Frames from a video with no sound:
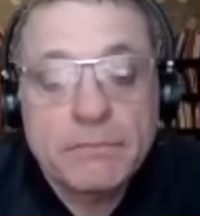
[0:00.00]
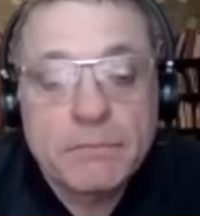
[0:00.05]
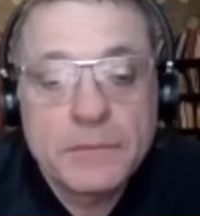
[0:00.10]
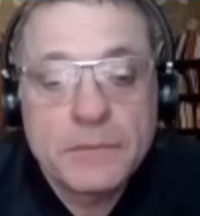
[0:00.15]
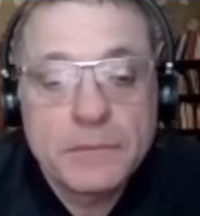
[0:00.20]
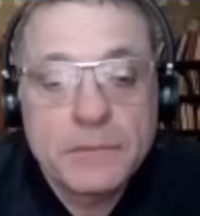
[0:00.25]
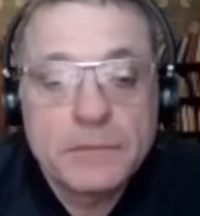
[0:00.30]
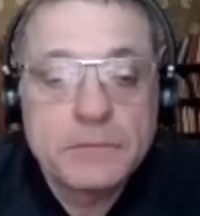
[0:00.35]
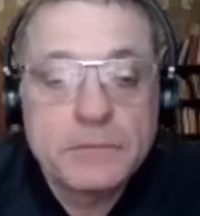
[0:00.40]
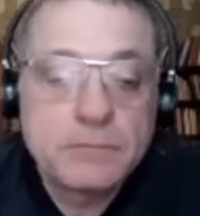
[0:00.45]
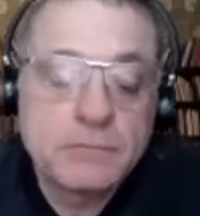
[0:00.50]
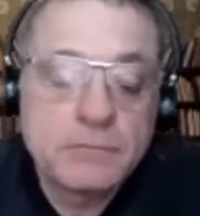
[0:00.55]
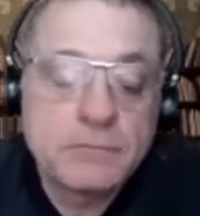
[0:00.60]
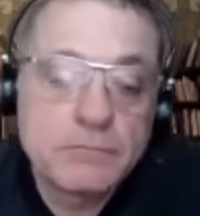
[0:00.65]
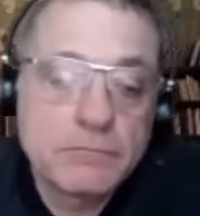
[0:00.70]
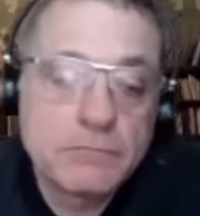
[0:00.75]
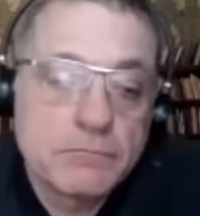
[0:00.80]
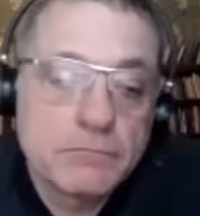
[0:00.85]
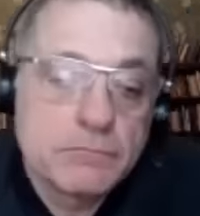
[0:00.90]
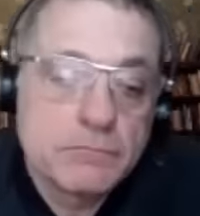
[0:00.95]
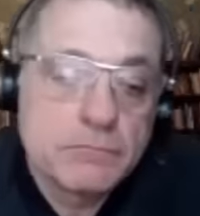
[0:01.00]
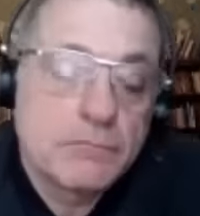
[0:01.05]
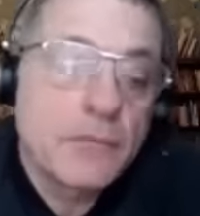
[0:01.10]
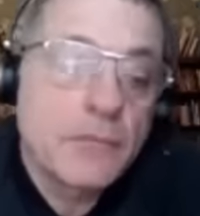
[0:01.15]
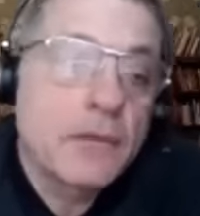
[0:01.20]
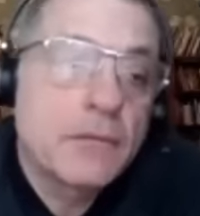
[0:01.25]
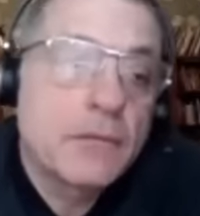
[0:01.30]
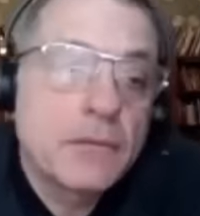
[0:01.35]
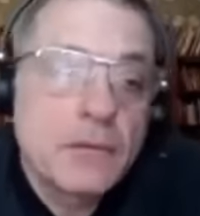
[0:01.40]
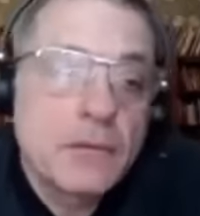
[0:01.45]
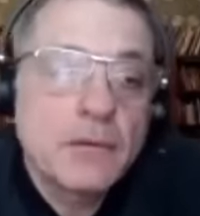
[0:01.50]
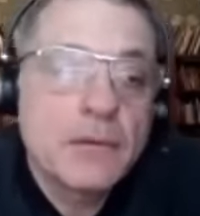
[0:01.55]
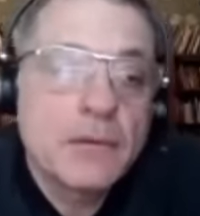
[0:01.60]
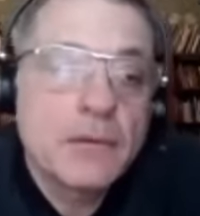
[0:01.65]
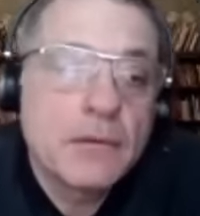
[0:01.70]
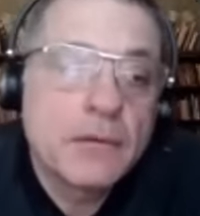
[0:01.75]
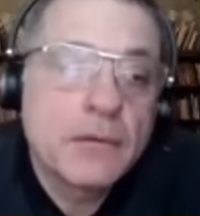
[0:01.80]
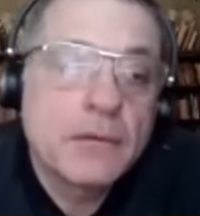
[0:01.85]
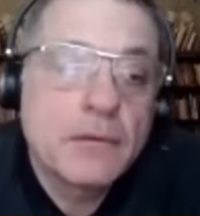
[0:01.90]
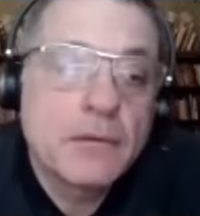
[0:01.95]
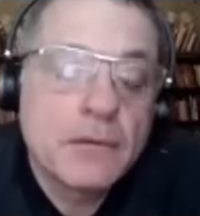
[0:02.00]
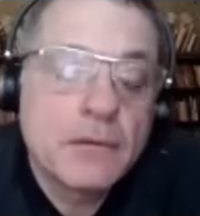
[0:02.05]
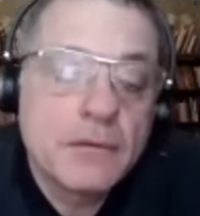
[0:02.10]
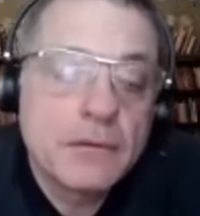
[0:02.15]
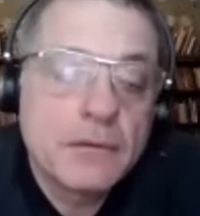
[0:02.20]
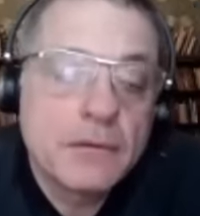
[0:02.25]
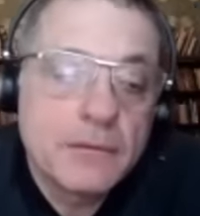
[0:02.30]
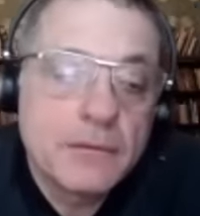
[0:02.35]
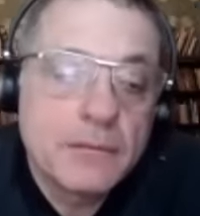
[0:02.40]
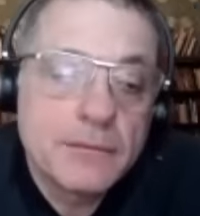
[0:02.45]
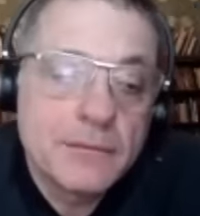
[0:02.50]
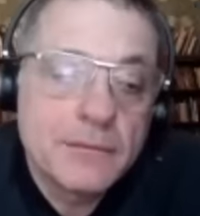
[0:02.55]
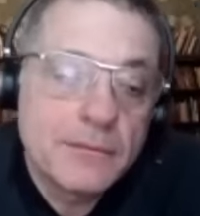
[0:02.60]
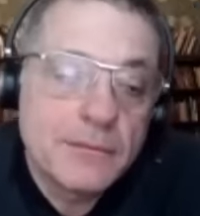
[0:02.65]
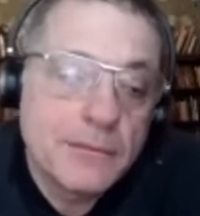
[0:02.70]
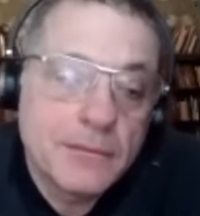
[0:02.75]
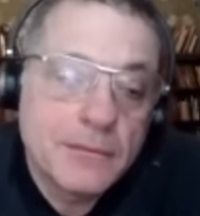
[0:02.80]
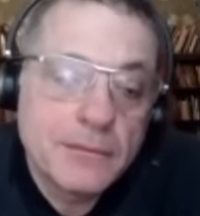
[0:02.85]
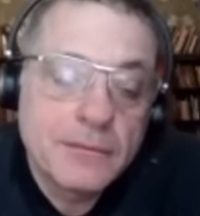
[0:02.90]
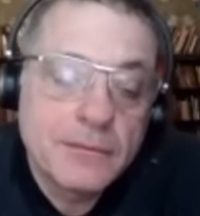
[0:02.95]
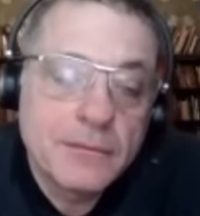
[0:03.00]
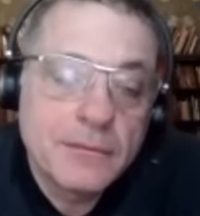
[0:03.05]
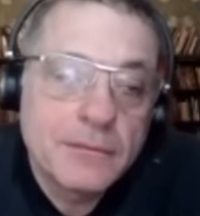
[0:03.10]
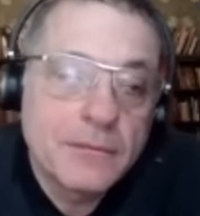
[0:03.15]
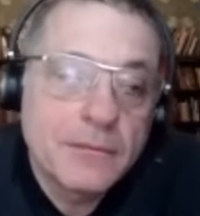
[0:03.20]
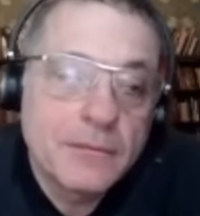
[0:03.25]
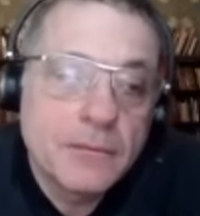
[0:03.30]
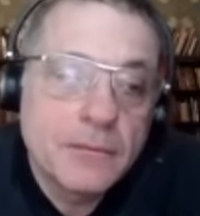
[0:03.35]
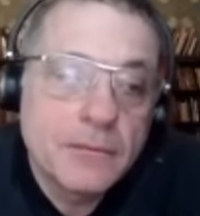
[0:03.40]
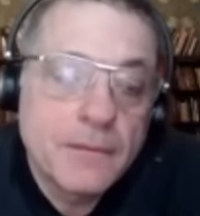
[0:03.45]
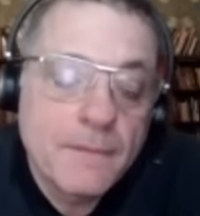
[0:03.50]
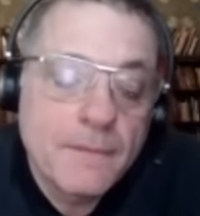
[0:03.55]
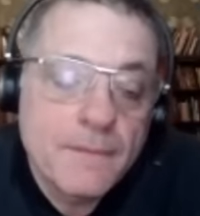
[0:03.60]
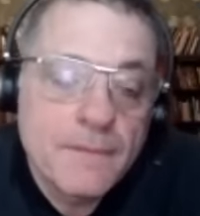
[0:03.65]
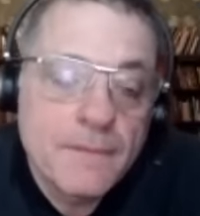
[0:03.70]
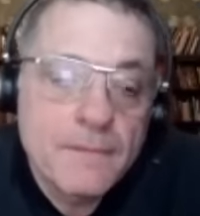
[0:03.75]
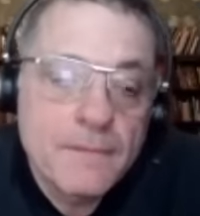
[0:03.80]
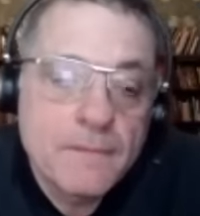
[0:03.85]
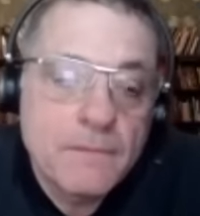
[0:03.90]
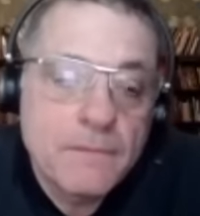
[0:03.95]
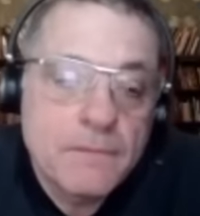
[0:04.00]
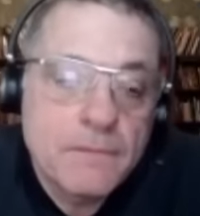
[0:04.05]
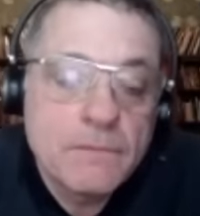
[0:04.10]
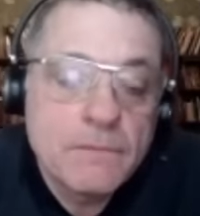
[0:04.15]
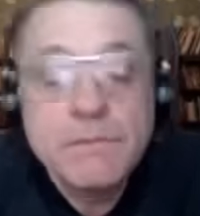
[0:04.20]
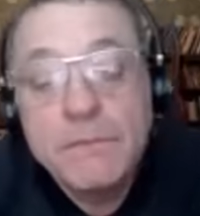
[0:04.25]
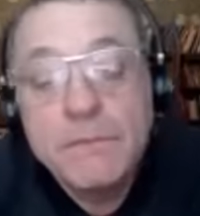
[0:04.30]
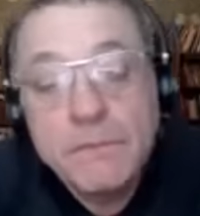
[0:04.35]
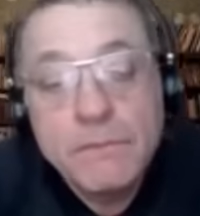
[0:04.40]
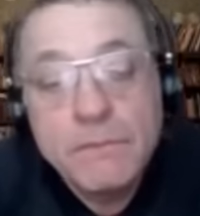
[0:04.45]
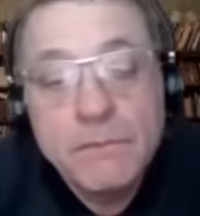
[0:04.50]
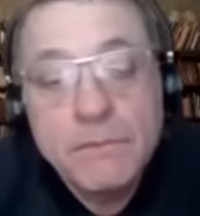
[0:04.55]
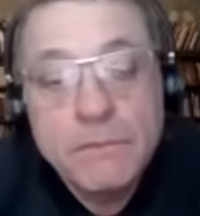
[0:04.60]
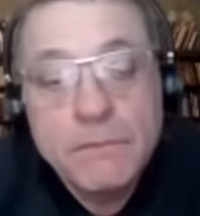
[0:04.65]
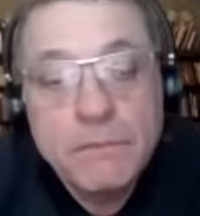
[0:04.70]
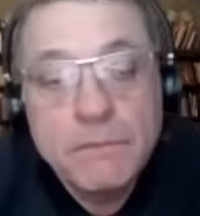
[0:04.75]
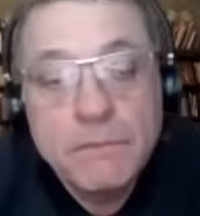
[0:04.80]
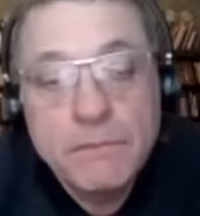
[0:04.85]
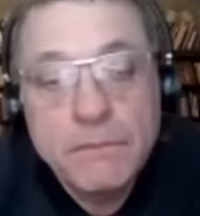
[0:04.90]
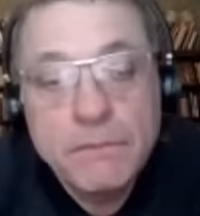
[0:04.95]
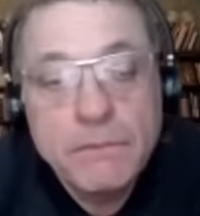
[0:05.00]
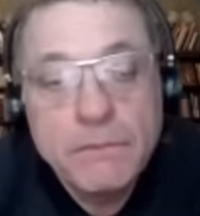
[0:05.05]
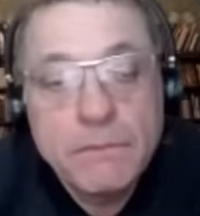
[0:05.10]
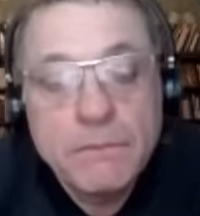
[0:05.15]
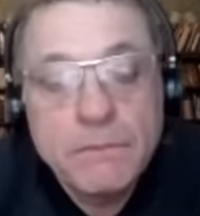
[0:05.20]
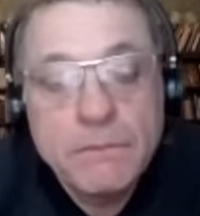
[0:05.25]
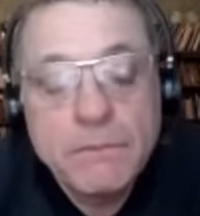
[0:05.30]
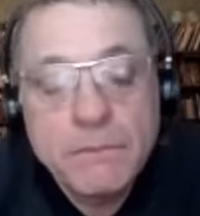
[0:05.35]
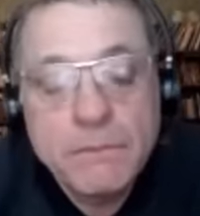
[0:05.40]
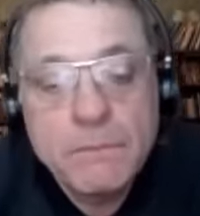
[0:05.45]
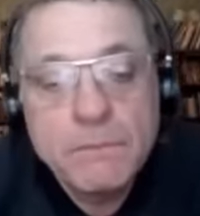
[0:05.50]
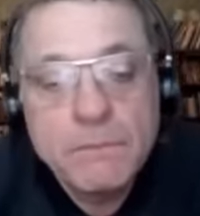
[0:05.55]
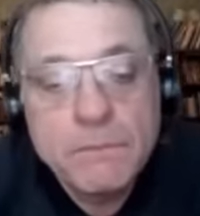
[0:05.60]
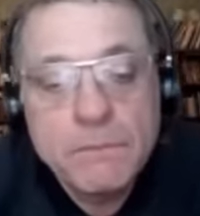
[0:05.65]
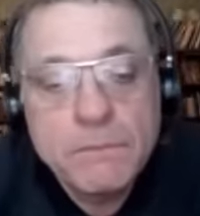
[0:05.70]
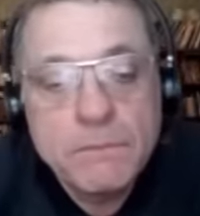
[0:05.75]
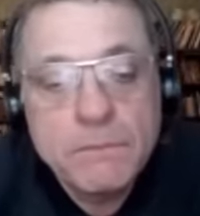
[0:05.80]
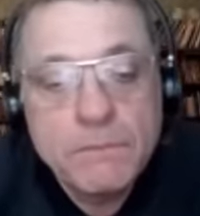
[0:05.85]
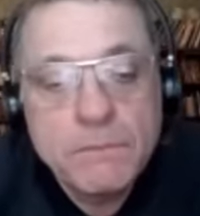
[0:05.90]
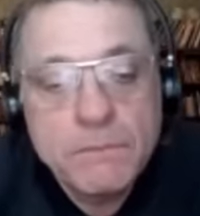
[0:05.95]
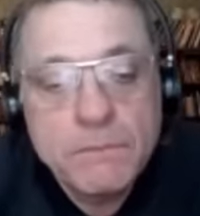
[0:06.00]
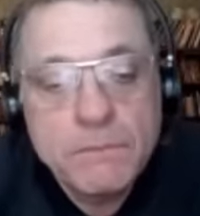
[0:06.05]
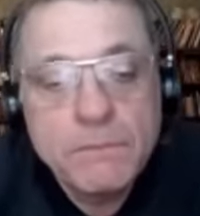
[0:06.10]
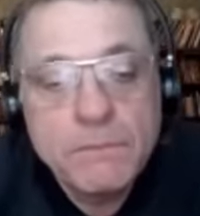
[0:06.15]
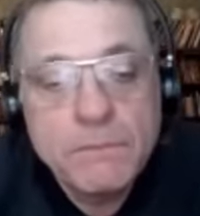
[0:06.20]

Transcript: This person isn't speaking.